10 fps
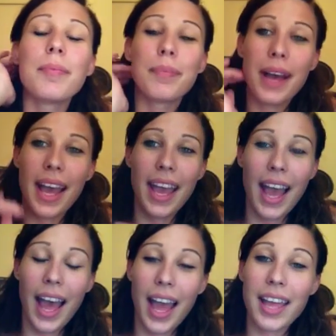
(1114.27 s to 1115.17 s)
But,
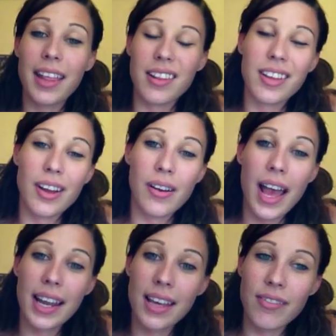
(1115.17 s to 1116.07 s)
you know,
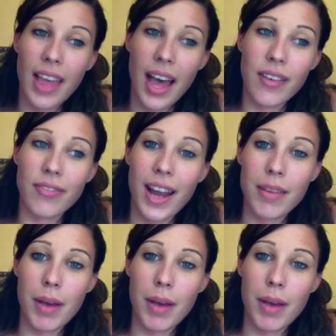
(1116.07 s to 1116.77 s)
any of that fatty